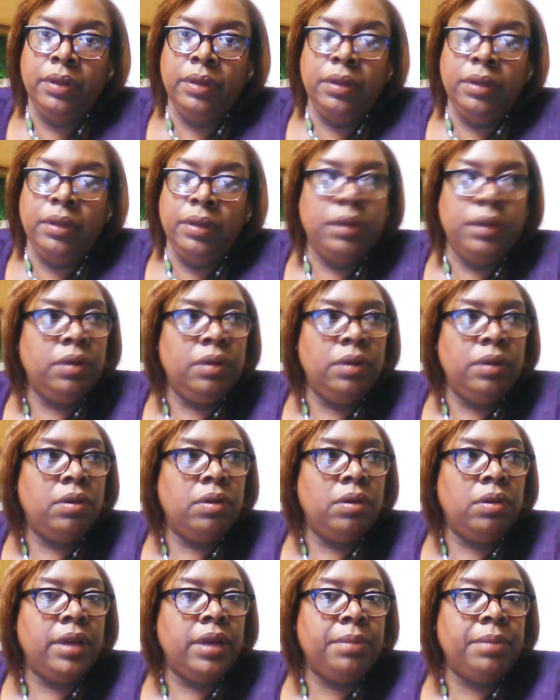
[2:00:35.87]
Lord
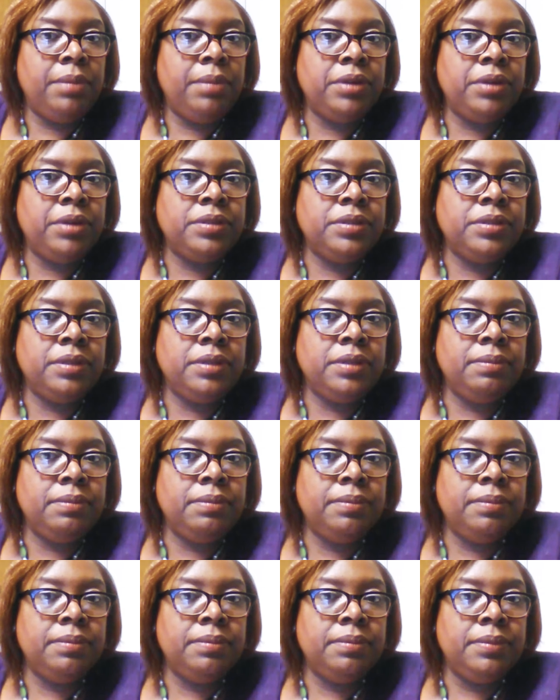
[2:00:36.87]
have mercy.
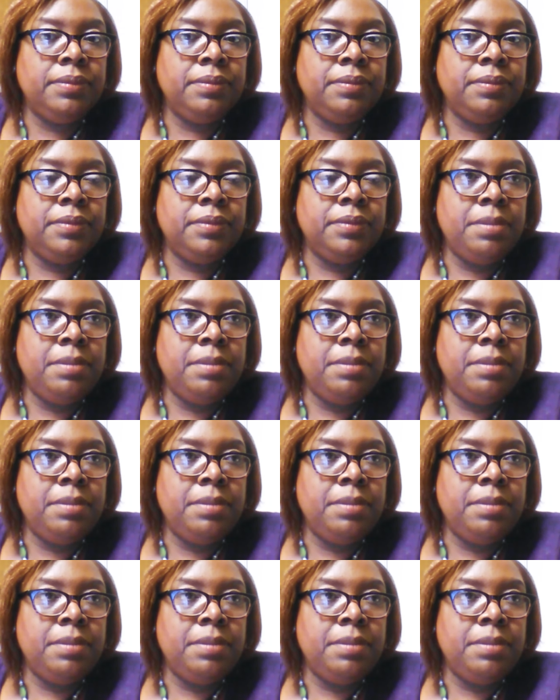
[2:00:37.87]
Bet